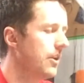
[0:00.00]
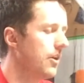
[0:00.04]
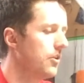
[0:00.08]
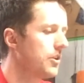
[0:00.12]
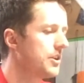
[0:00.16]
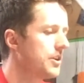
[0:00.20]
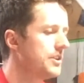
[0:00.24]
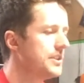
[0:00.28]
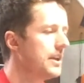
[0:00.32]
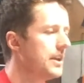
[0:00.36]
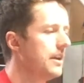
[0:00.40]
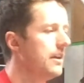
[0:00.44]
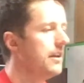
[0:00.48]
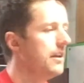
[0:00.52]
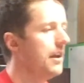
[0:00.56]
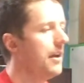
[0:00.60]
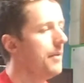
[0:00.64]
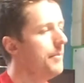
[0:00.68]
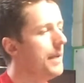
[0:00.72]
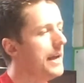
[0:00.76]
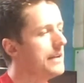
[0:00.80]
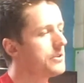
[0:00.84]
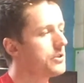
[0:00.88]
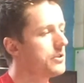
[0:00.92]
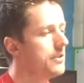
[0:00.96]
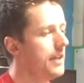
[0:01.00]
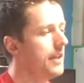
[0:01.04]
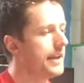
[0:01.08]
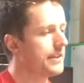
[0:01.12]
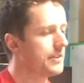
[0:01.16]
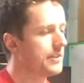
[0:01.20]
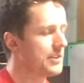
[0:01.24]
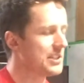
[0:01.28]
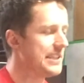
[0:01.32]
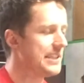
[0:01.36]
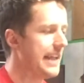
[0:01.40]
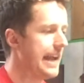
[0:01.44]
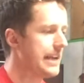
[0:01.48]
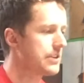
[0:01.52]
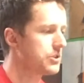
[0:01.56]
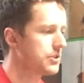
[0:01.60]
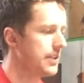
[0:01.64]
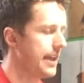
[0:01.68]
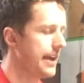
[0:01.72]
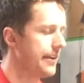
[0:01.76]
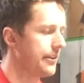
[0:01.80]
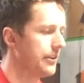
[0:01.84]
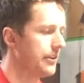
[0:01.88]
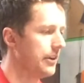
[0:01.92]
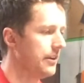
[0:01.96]
you know, because imagine like the
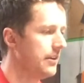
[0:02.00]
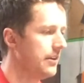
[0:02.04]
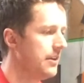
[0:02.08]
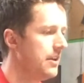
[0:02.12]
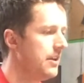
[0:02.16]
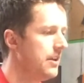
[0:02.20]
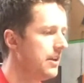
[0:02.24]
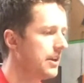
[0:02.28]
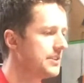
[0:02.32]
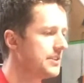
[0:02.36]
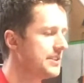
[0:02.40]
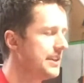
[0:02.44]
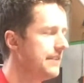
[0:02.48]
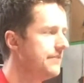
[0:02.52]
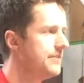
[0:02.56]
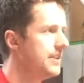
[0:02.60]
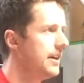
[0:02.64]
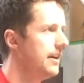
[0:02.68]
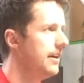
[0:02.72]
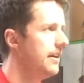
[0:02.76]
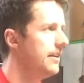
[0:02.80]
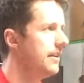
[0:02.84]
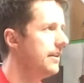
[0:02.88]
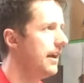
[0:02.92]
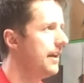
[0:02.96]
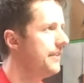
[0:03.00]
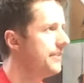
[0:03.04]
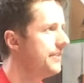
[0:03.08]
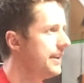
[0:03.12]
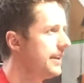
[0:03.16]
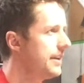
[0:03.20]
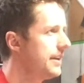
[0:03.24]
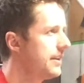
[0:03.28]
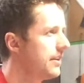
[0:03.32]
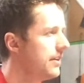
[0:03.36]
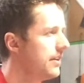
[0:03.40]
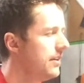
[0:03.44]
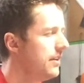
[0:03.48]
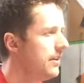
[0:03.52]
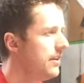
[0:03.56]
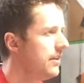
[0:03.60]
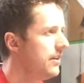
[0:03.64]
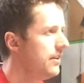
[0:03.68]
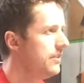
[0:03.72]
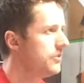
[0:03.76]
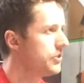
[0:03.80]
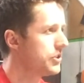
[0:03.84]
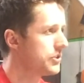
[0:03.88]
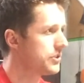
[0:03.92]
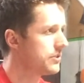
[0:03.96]
snatch ladder, because they've done, I think,
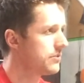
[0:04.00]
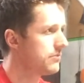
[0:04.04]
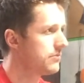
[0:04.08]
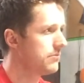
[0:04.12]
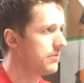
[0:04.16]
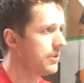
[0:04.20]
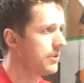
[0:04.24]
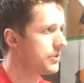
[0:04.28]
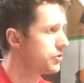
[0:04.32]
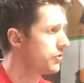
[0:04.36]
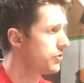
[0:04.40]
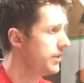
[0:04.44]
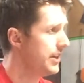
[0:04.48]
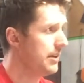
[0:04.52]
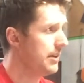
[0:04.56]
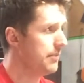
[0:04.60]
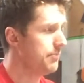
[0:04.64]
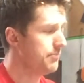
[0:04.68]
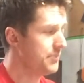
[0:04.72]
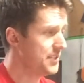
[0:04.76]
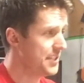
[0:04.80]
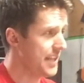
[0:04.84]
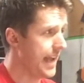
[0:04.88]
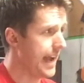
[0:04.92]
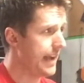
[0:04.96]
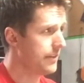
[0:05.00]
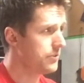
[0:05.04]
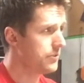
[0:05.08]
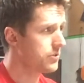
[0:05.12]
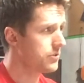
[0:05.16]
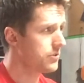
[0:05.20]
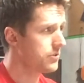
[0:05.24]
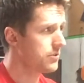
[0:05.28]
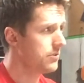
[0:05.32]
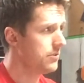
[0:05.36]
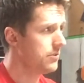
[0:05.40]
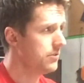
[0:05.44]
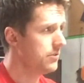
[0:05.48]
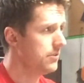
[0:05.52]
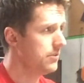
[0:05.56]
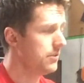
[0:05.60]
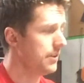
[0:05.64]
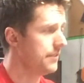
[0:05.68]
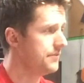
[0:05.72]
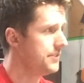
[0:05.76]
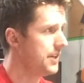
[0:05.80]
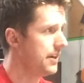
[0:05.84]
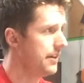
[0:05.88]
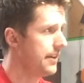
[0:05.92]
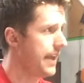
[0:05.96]
just a straight up snatch,
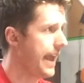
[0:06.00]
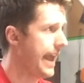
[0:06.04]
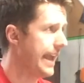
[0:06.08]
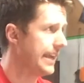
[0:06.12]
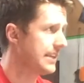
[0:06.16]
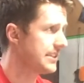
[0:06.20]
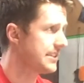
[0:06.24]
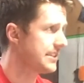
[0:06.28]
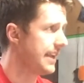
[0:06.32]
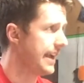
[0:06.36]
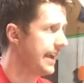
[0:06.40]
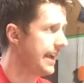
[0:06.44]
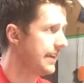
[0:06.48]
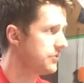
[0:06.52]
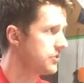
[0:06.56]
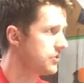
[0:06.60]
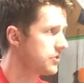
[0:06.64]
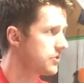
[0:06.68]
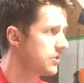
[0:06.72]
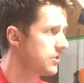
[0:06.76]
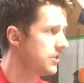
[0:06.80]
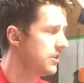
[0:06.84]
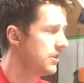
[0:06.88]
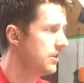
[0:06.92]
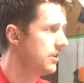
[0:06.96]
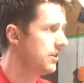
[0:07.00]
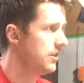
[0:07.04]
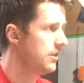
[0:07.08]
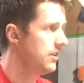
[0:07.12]
they've done a hang snatch,